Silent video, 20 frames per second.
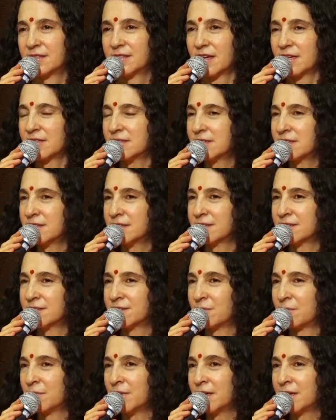doesn't
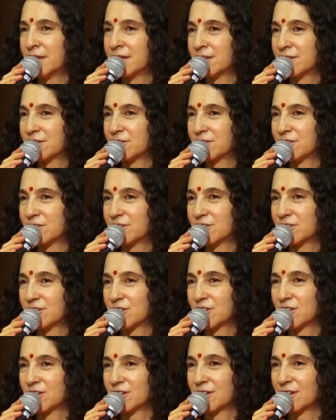
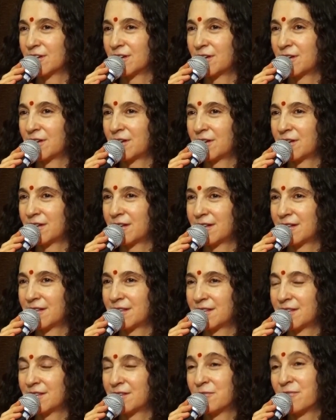diminish
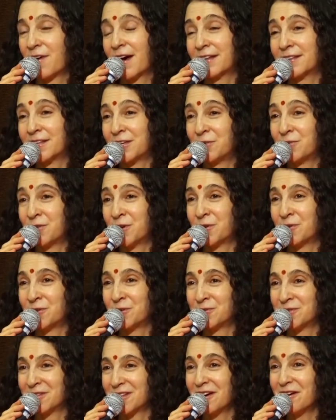the fact that you know
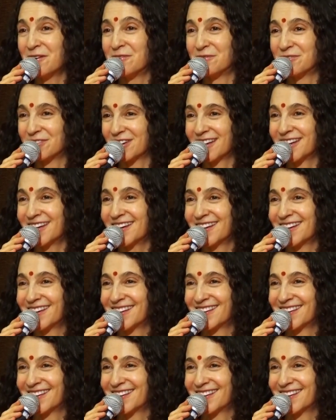you love, right?